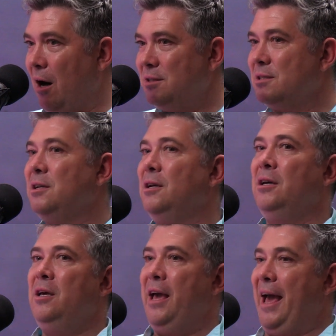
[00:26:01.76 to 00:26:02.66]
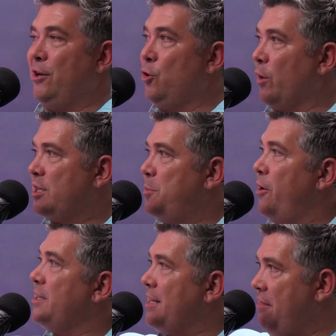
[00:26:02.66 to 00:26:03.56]
arts and your
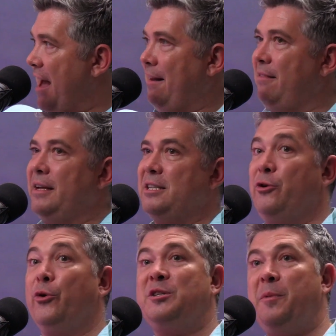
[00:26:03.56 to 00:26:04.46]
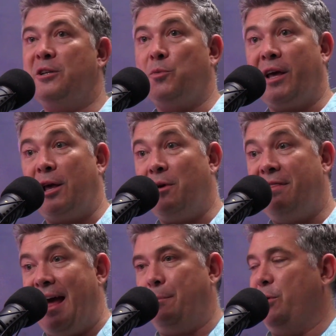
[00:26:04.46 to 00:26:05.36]
experience in that theatre and your experience working with
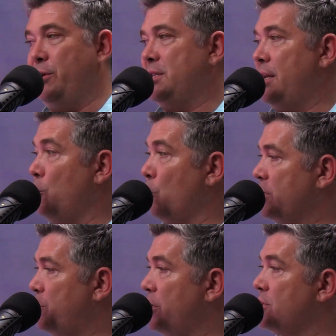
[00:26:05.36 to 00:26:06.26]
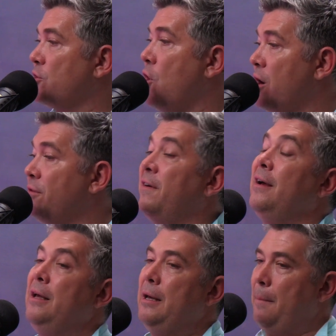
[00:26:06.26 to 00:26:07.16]
that person and your experience as a
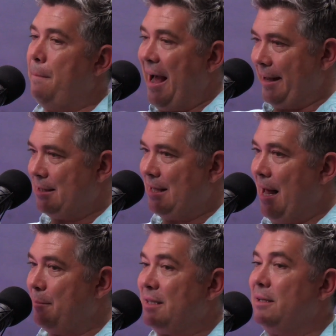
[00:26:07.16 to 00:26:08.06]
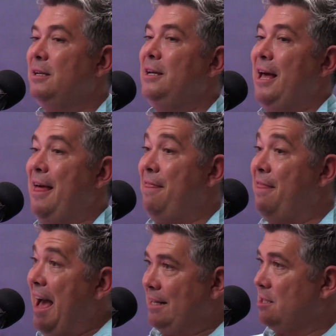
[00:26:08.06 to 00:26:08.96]
choreographer back into LAMTA. And
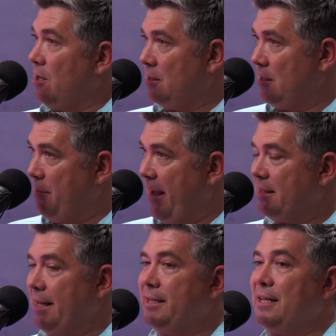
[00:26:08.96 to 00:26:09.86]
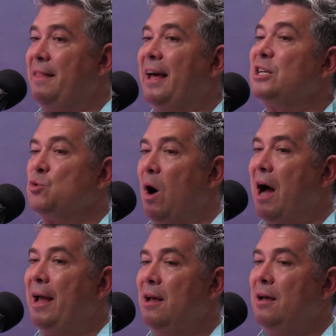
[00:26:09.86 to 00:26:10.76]
that starts to make sense. And that is
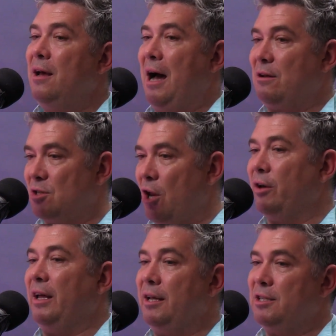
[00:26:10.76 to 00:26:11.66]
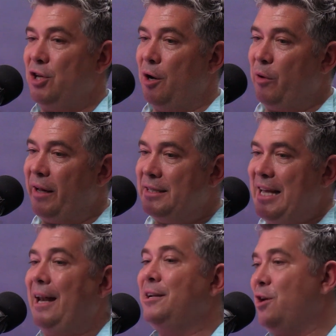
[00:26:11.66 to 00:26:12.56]
why our slogan is, bringing
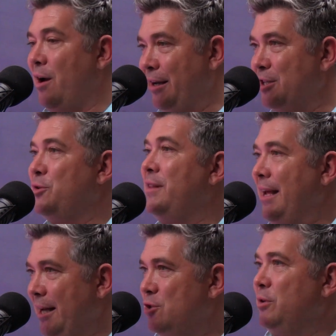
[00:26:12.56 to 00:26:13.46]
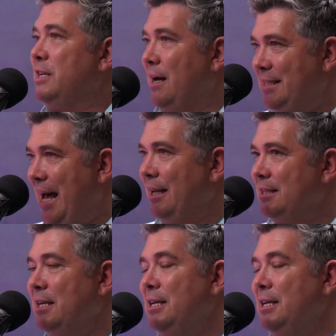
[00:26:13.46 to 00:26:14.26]
talent to our industry and the industry to our talent.